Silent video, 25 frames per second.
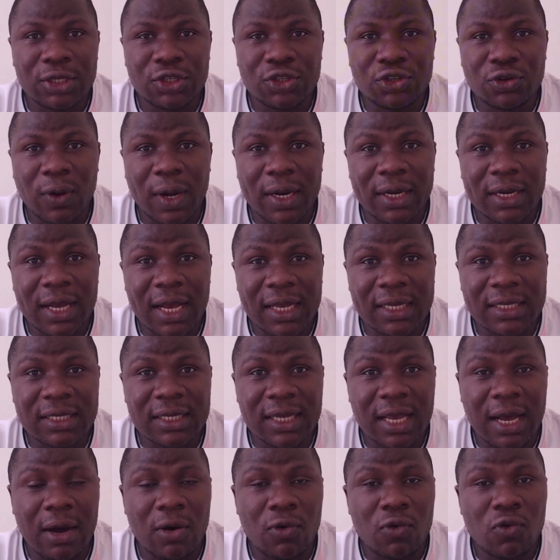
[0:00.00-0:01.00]
Joan
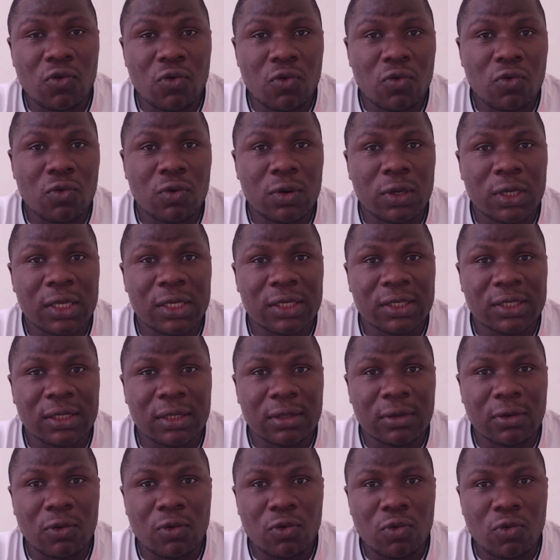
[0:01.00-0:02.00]
Garcia, who
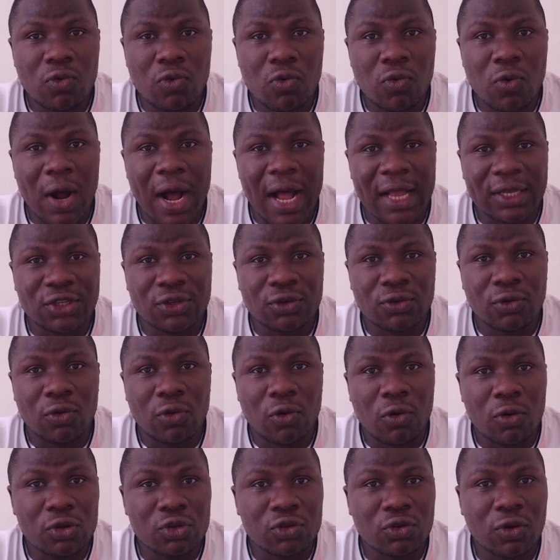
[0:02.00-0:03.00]

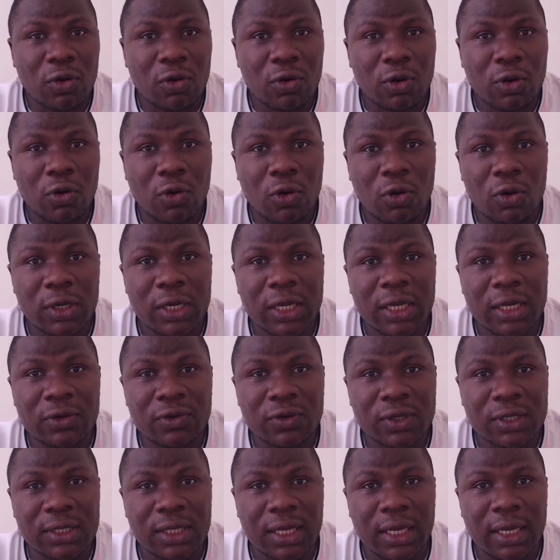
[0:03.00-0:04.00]
Arsenal also hold
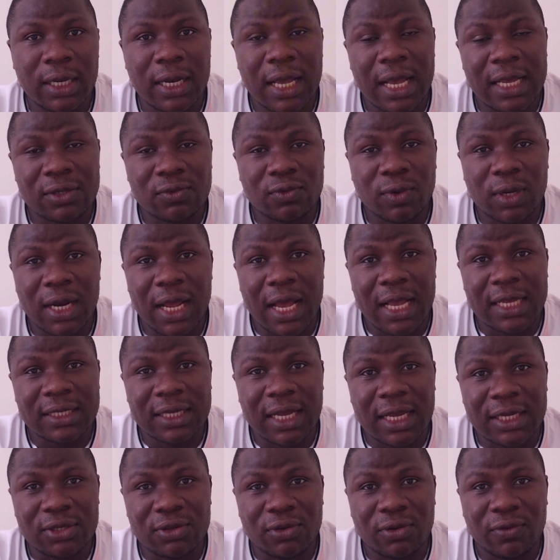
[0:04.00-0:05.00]
interest in, as well as
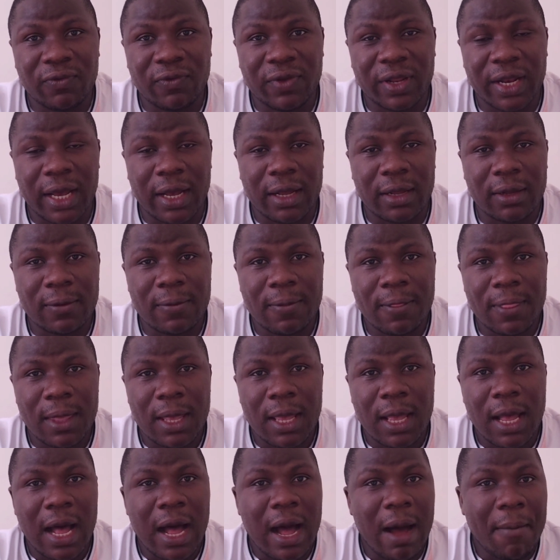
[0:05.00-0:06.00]
Aston Villa,
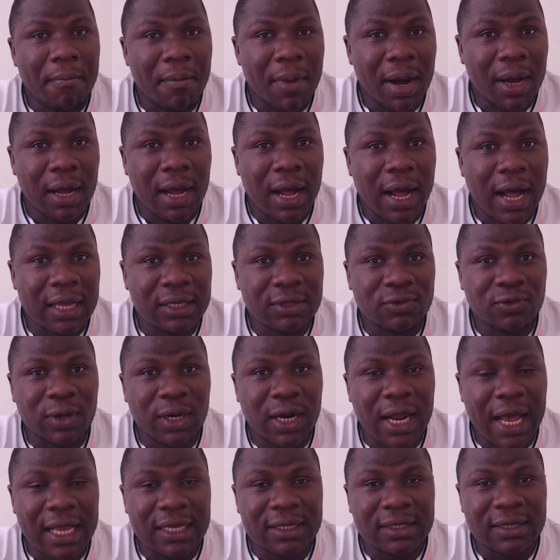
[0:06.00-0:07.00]
as
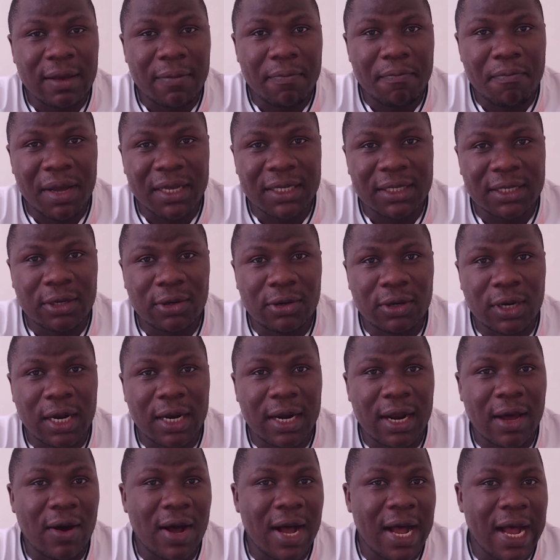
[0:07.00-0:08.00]
well as
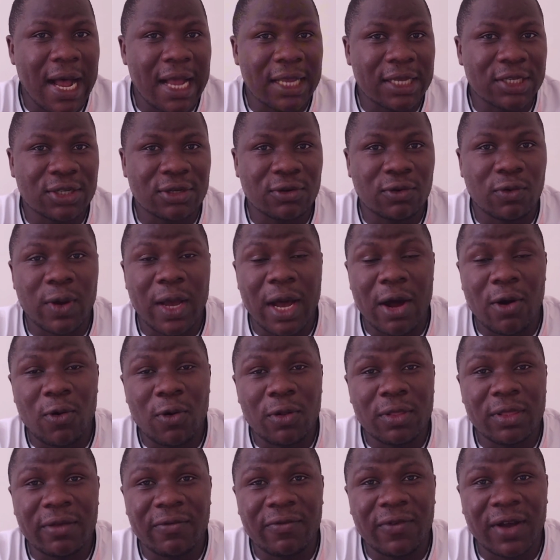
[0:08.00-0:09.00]
Barcelona. Now, Arsenal were
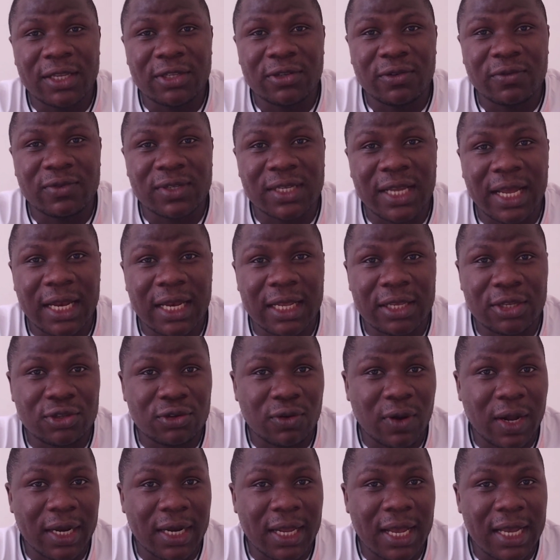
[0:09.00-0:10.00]
on the verge of signing
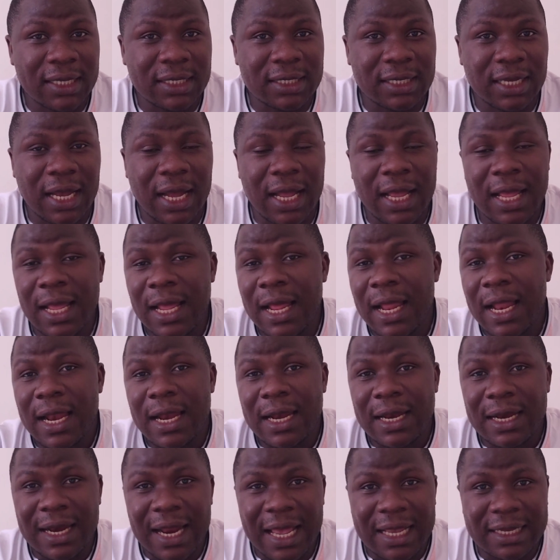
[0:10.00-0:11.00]
Joan Garcia
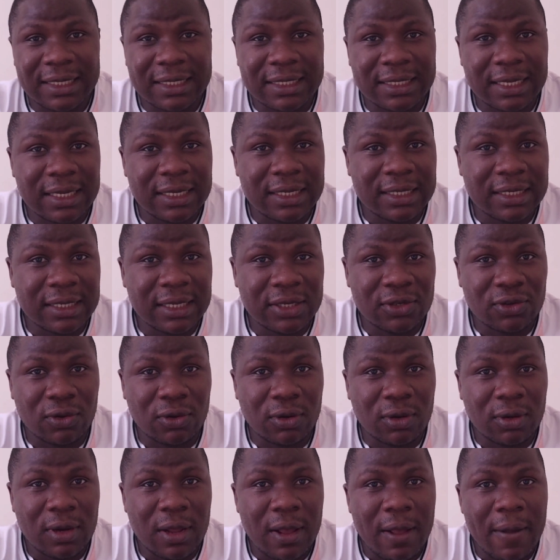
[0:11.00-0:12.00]
last
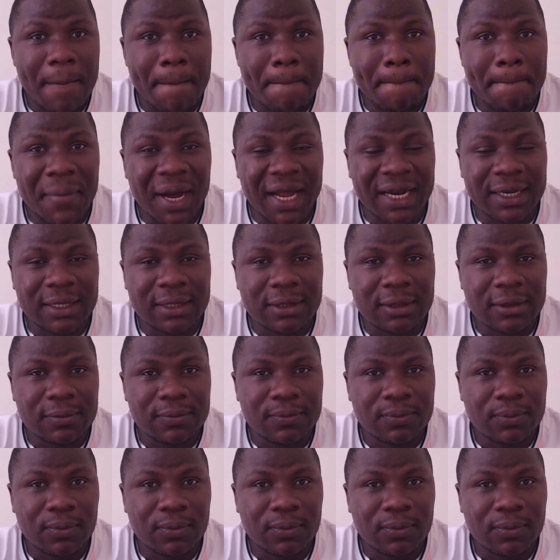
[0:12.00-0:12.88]
season, but